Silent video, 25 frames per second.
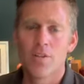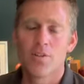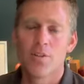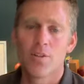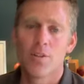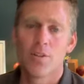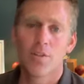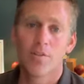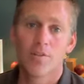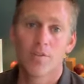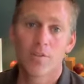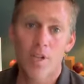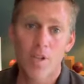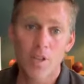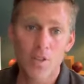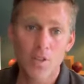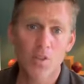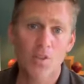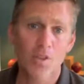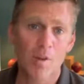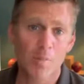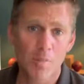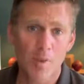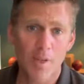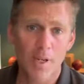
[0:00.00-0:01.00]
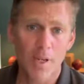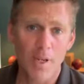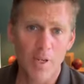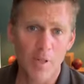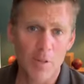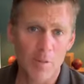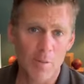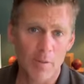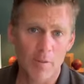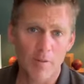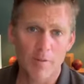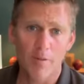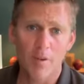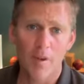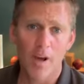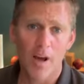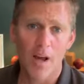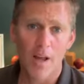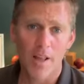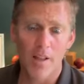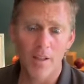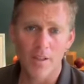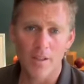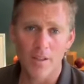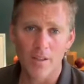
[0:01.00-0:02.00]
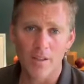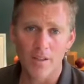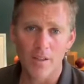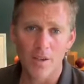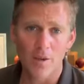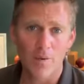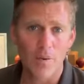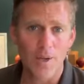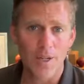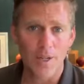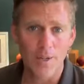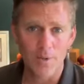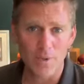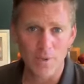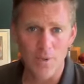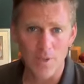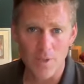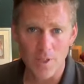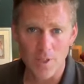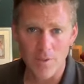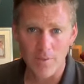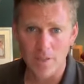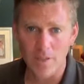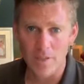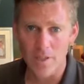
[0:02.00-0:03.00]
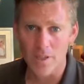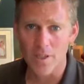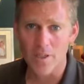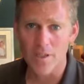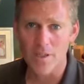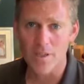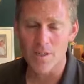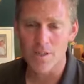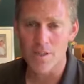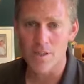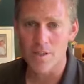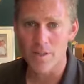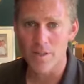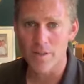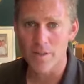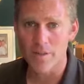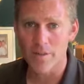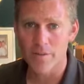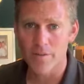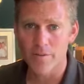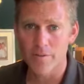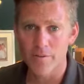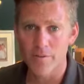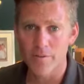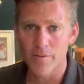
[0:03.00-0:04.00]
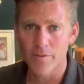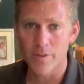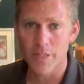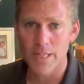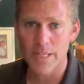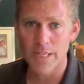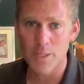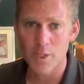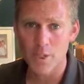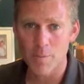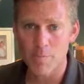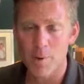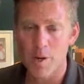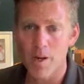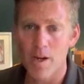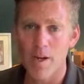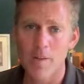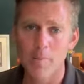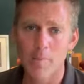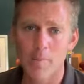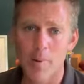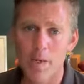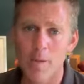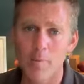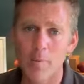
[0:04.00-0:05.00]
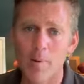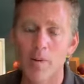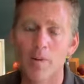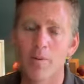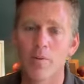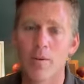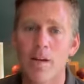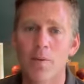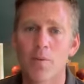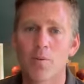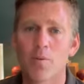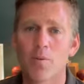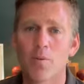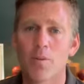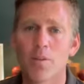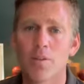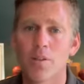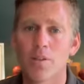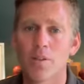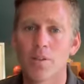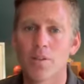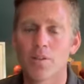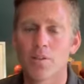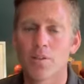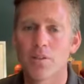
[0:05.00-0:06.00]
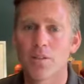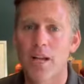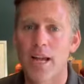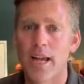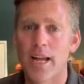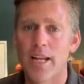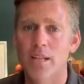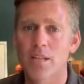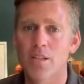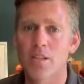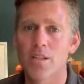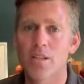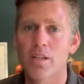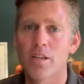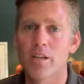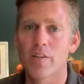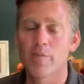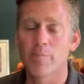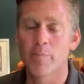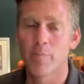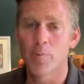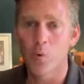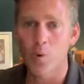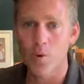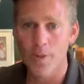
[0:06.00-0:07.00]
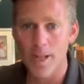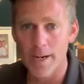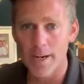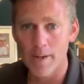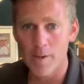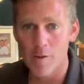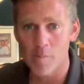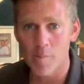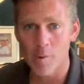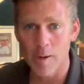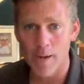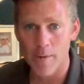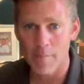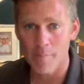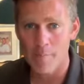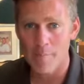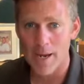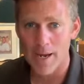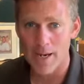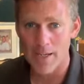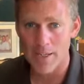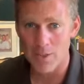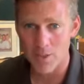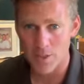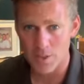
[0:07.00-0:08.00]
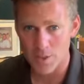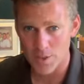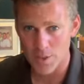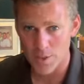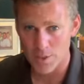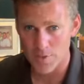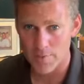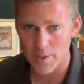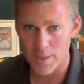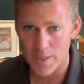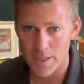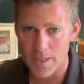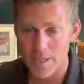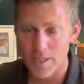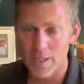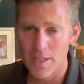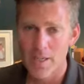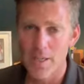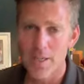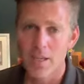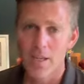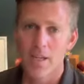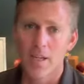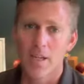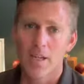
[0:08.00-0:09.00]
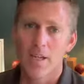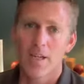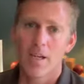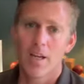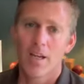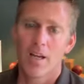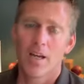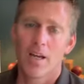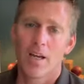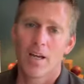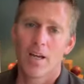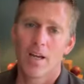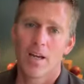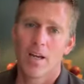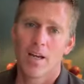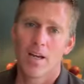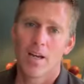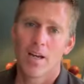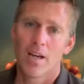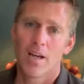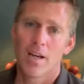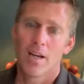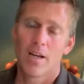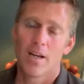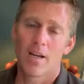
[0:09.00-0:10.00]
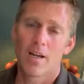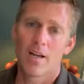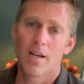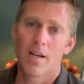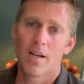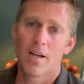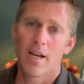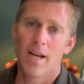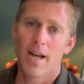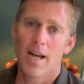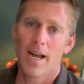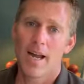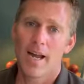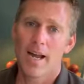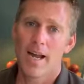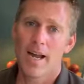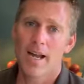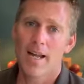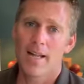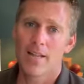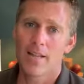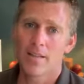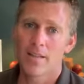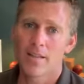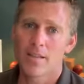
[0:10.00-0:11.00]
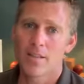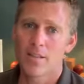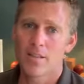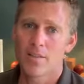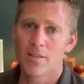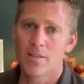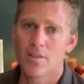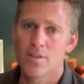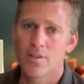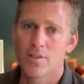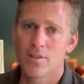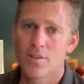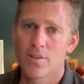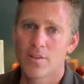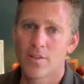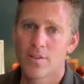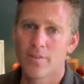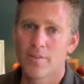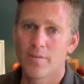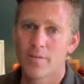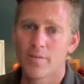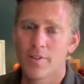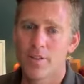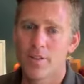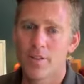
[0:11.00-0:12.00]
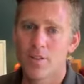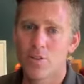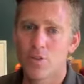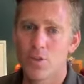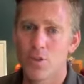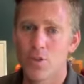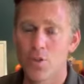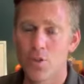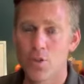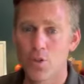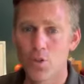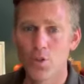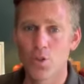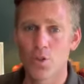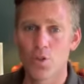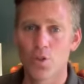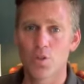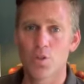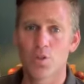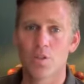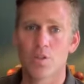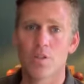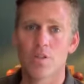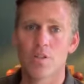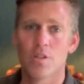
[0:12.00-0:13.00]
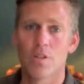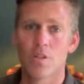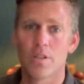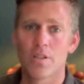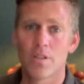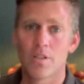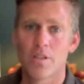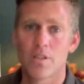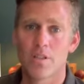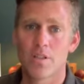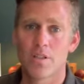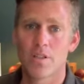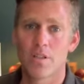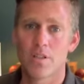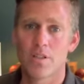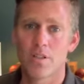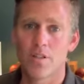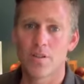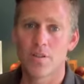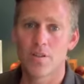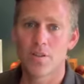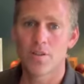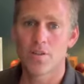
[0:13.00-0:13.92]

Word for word: To have done something in a Spitfire that no one else has ever done, to have inspired people around the world, and to have brought that aeroplane back successfully, uh, and to have ensured that you know